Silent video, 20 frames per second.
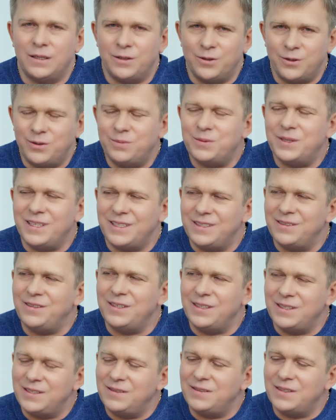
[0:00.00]
And a huge
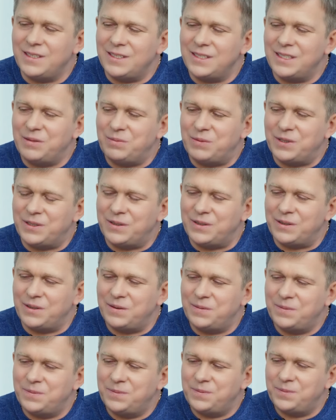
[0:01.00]
responsibility.
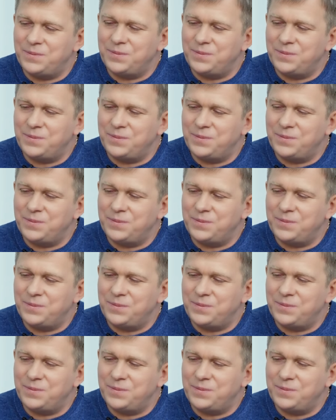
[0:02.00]
You are